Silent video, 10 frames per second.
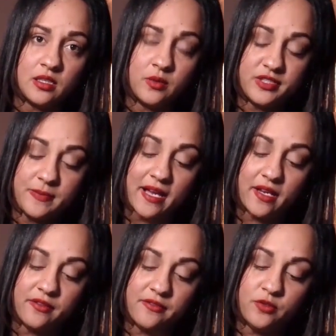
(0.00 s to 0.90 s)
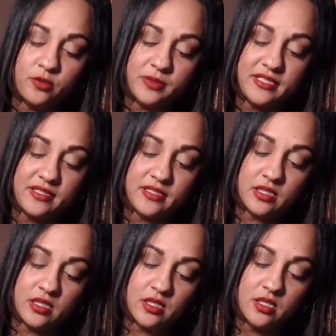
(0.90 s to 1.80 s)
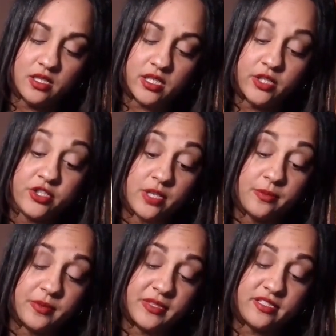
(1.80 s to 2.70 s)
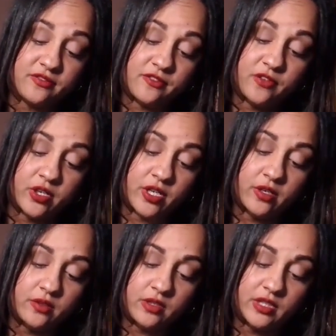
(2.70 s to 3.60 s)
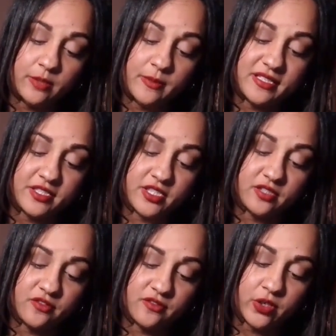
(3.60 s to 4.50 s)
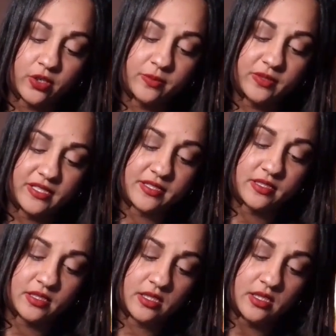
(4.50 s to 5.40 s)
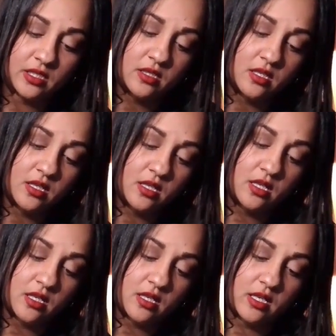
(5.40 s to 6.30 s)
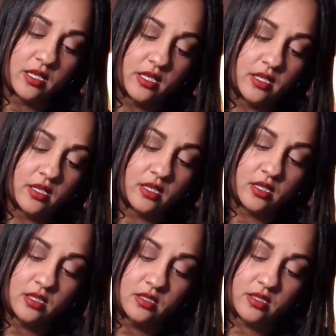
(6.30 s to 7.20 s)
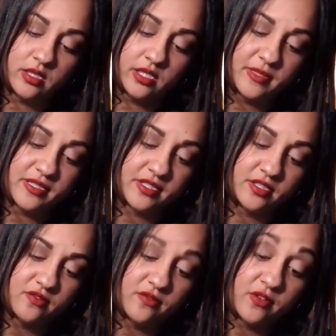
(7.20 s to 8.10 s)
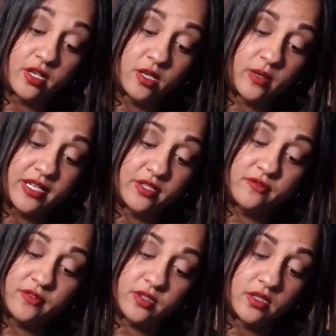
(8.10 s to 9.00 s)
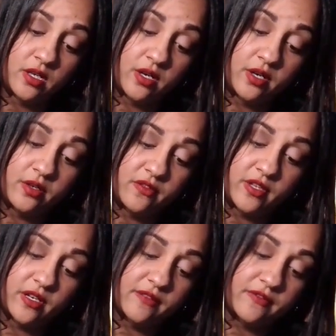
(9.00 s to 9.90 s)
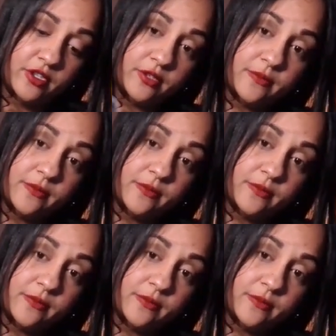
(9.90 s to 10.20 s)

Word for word: What's backing the Fool, please? Clear jumper, please, for Virgo. Clear messages for Virgo, please. Uh huh. Clear message for Virgo. I do feel a card over there. I will tell you.